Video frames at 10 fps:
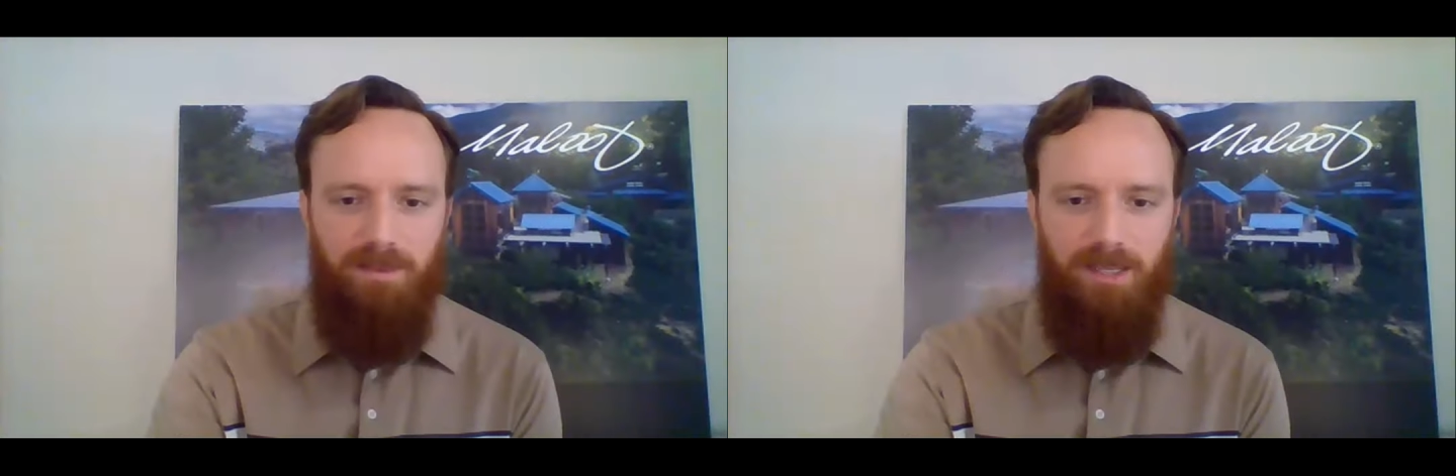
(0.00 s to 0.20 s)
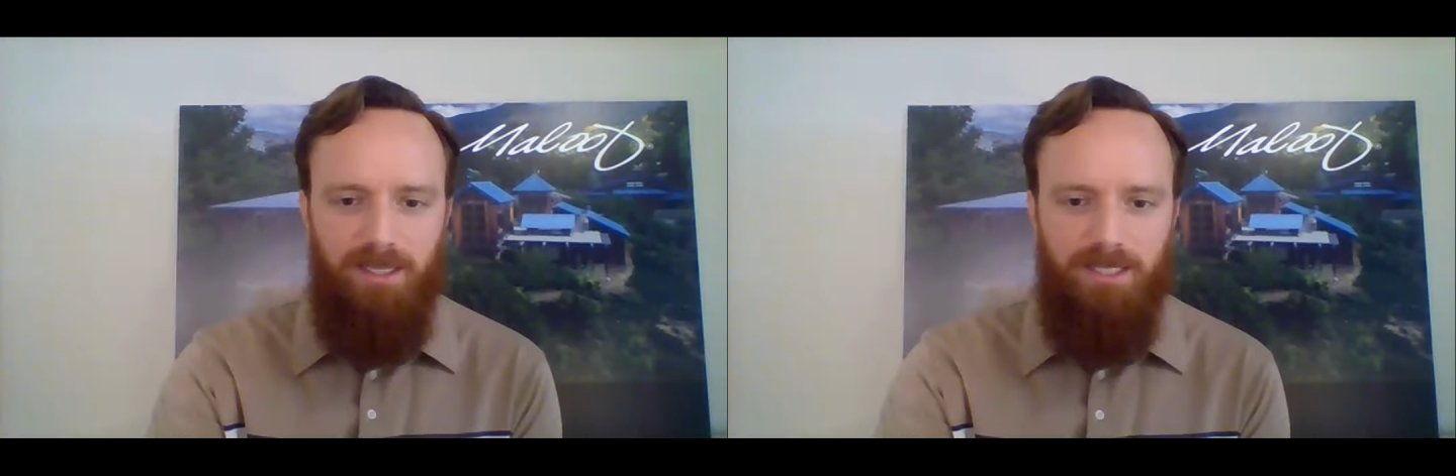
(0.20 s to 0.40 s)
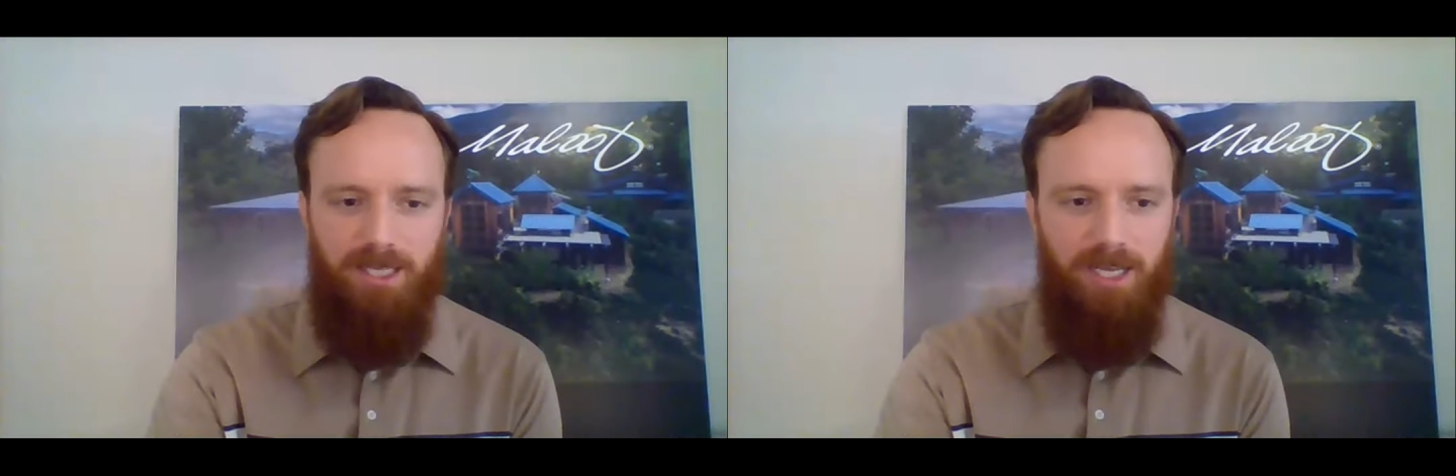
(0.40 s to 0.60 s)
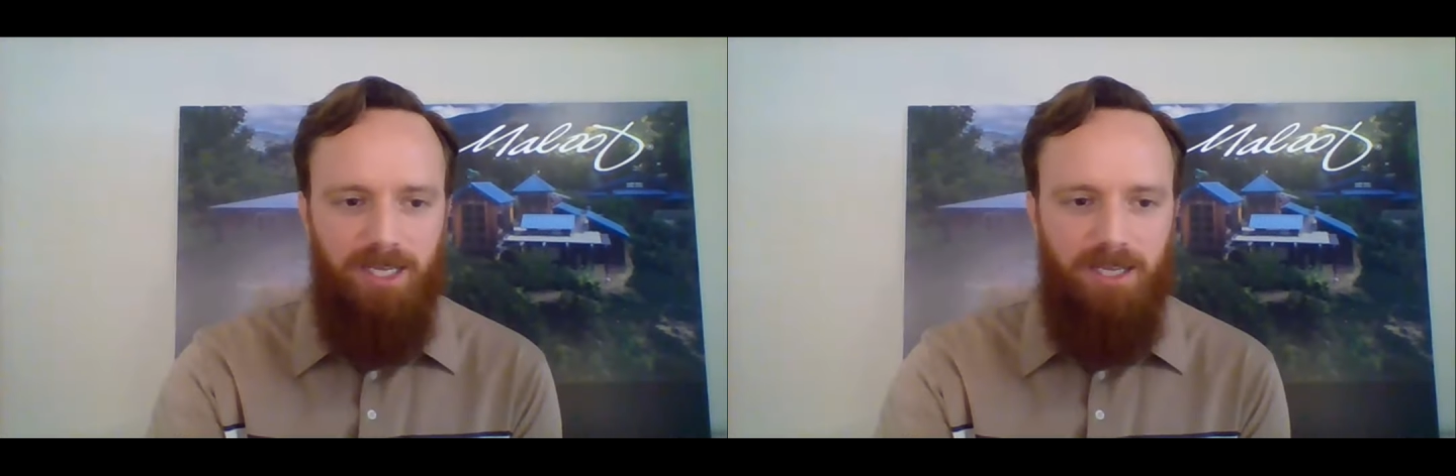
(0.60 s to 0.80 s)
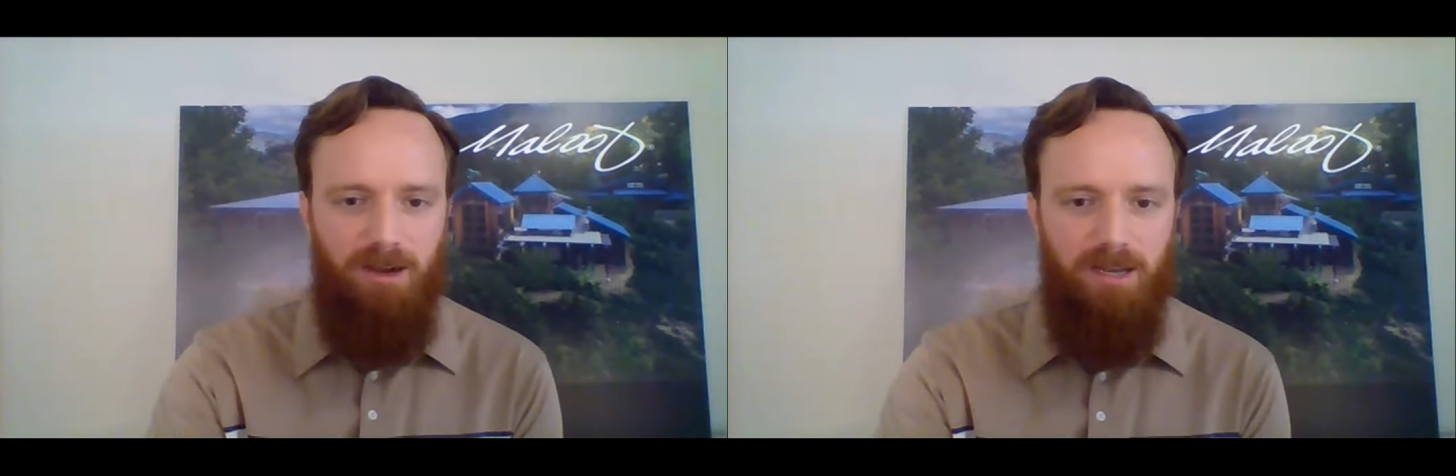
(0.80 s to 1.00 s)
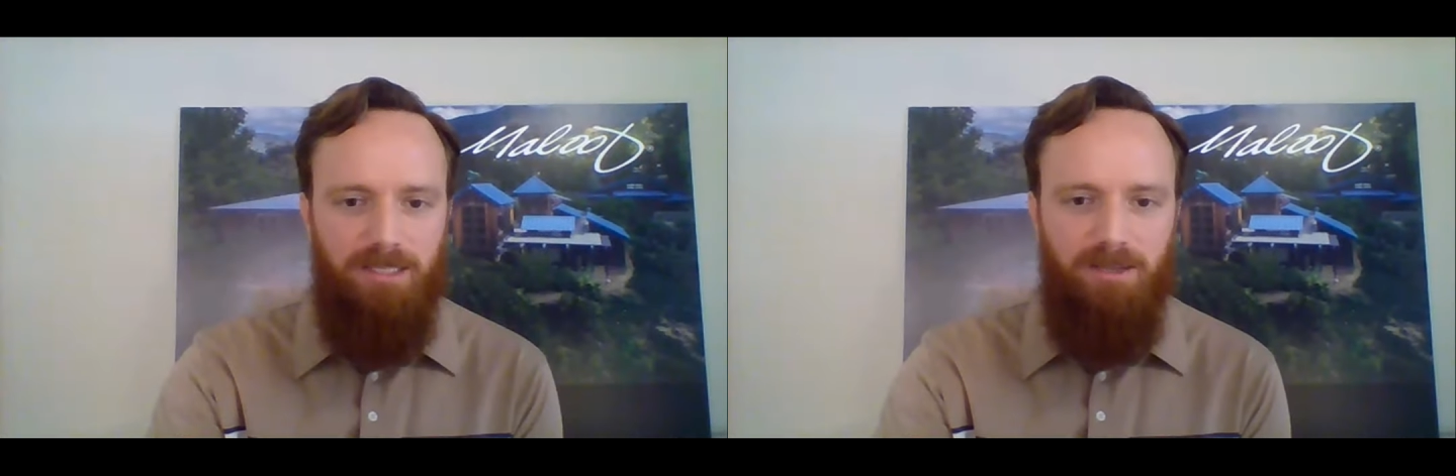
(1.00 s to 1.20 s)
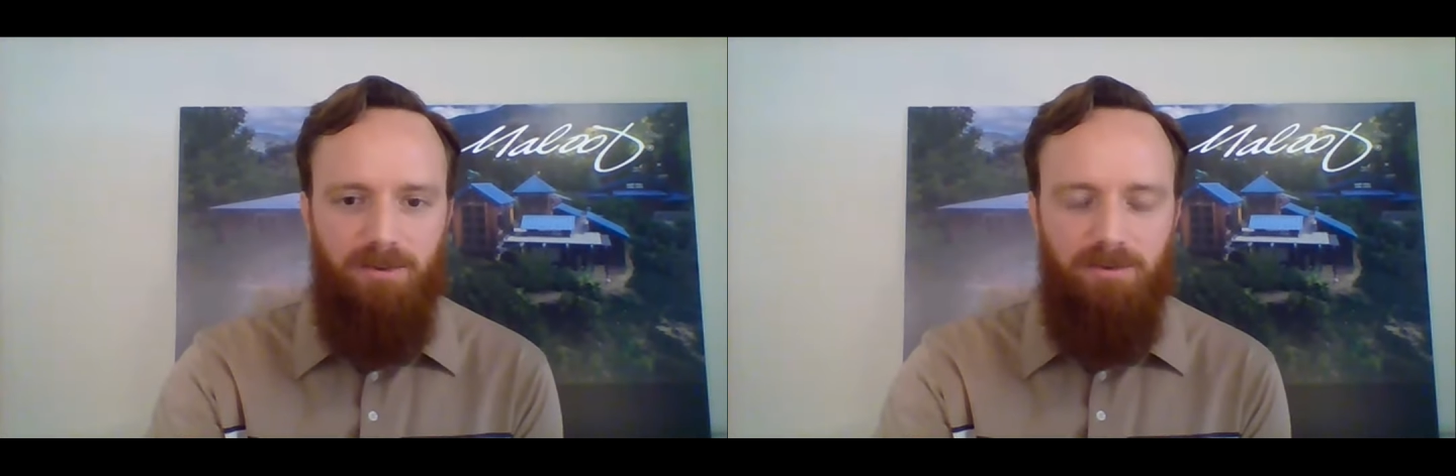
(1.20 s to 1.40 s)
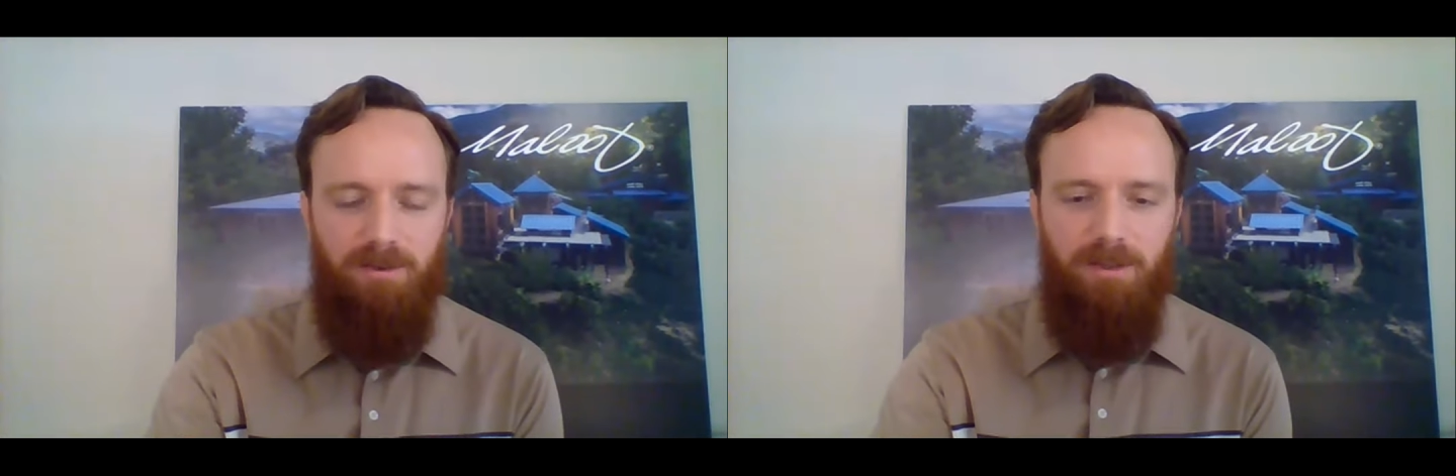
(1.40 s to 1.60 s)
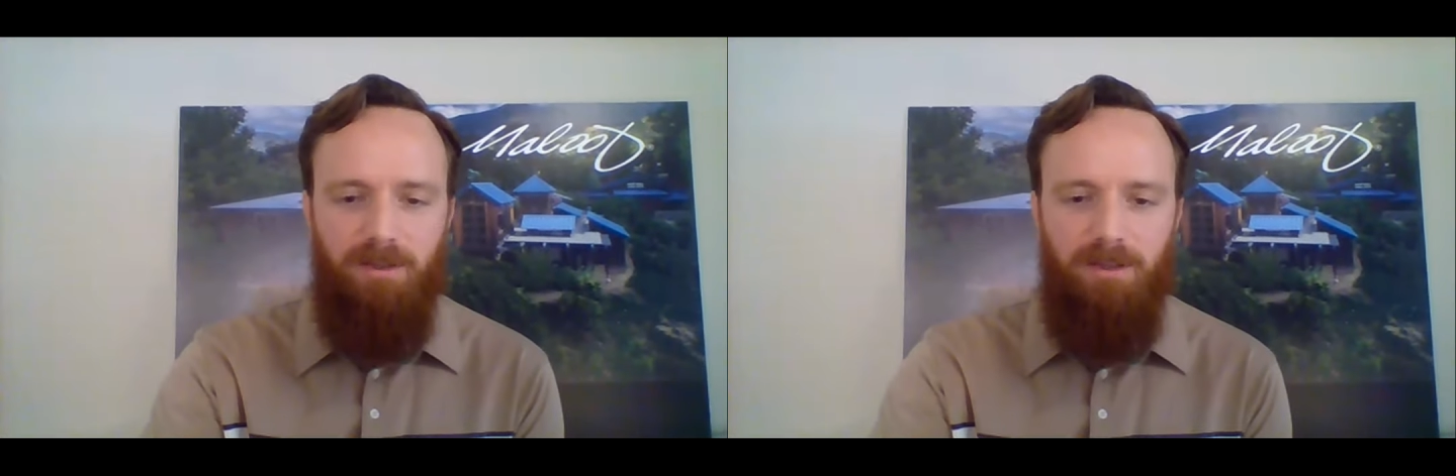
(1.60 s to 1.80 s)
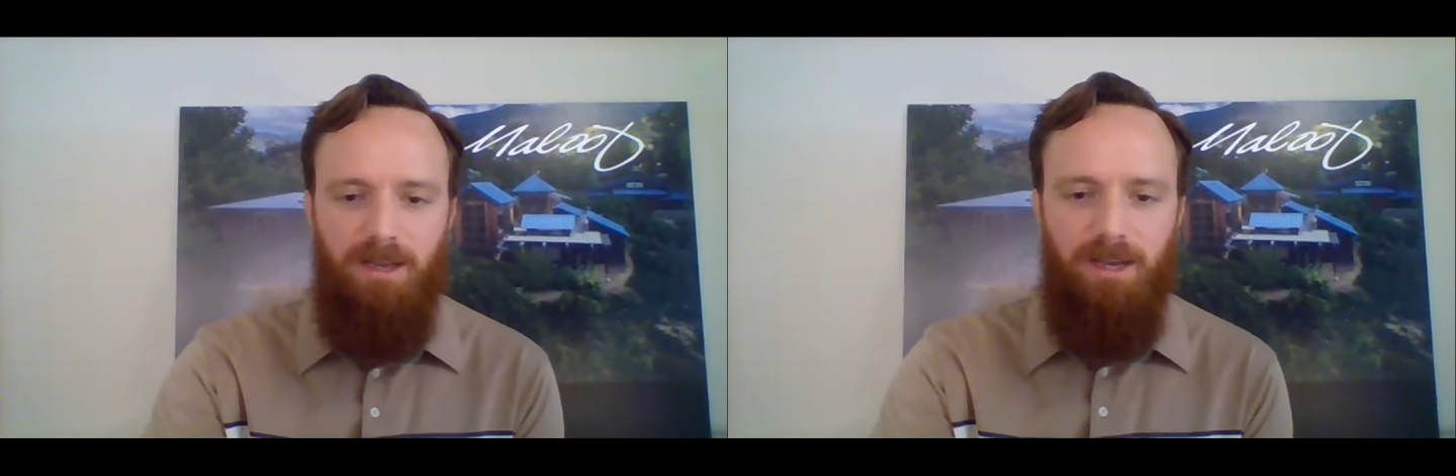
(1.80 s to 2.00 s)
Thanks, Jackie. All right, so
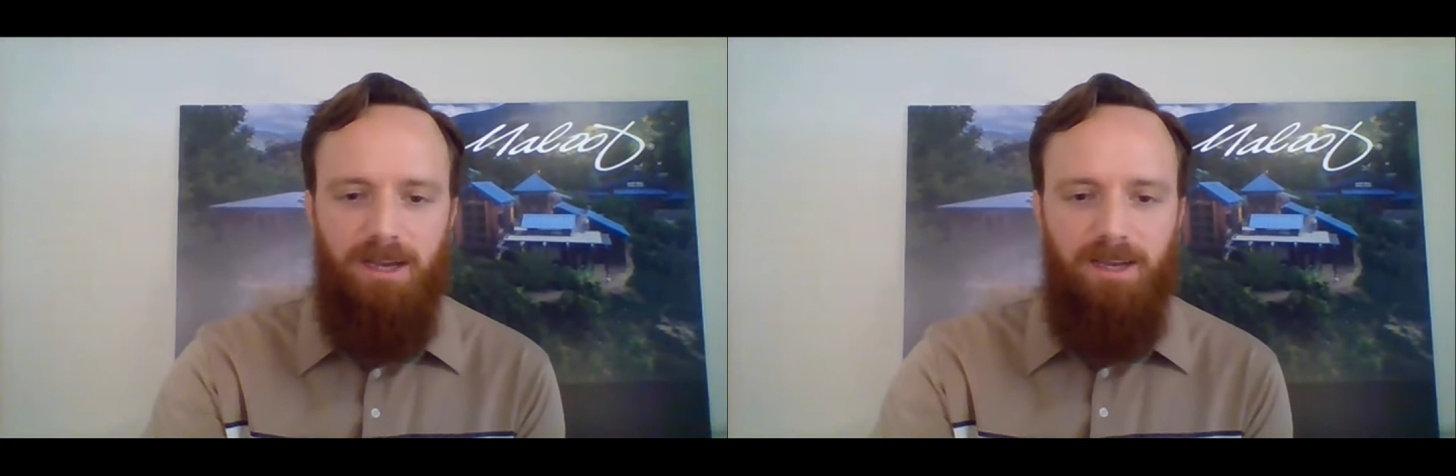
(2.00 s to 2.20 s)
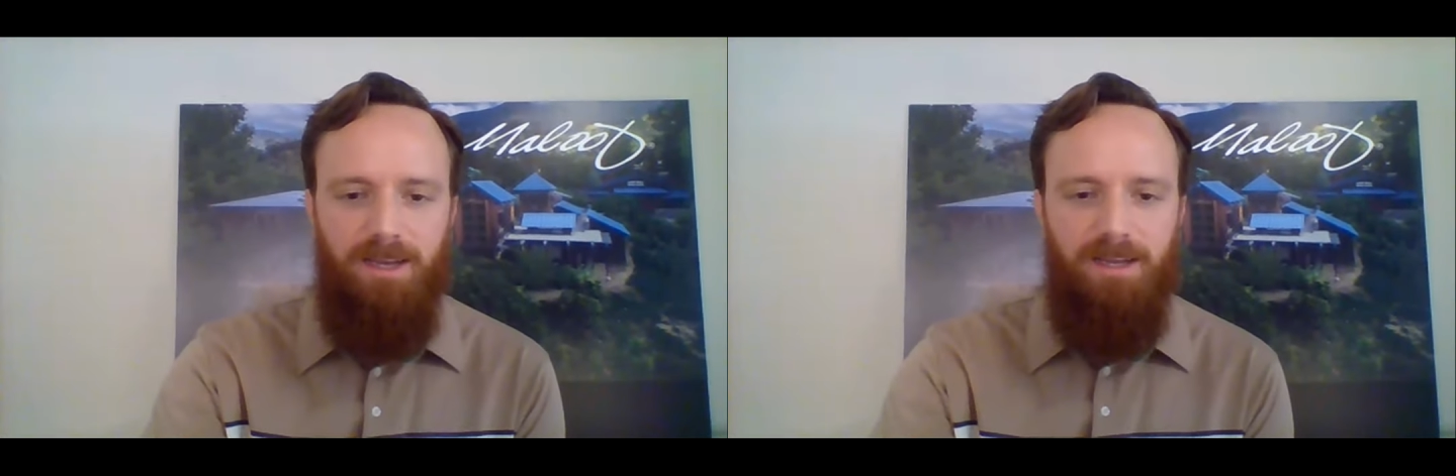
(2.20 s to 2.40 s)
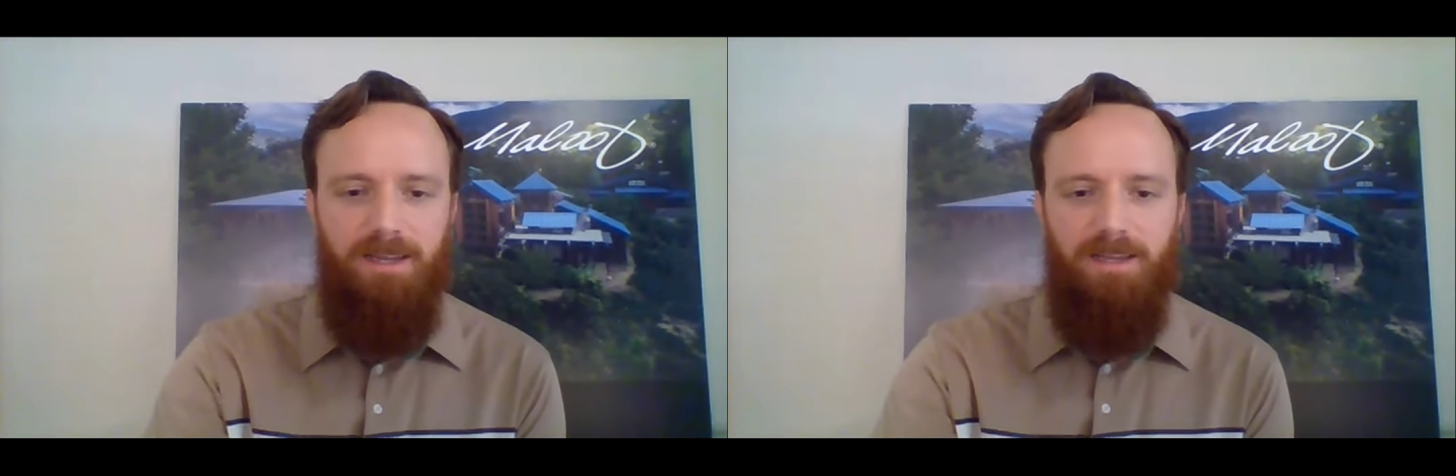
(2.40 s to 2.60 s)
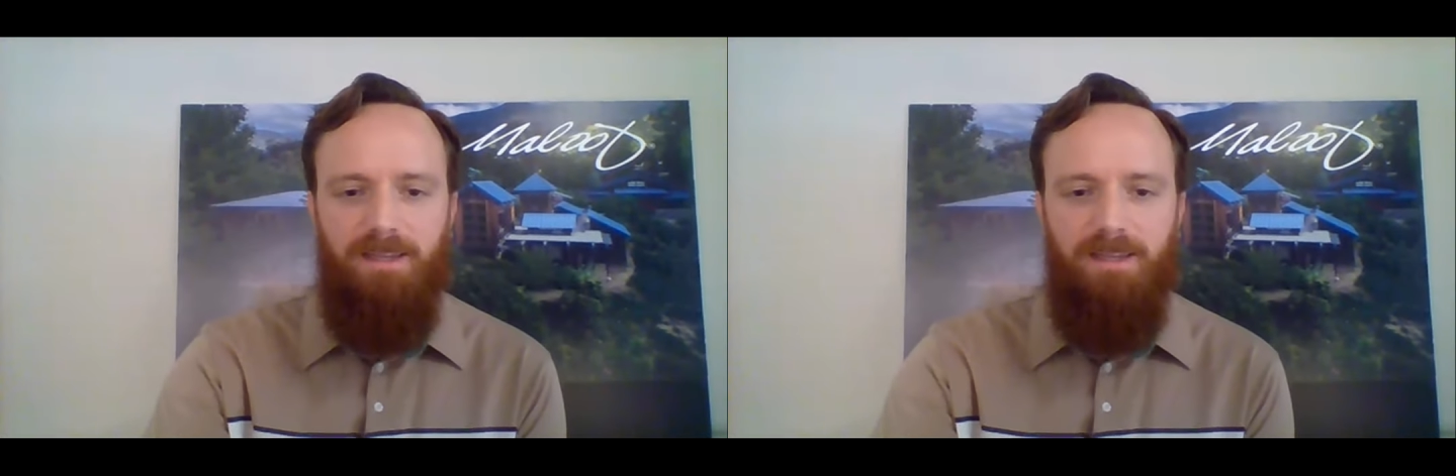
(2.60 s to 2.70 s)
uh,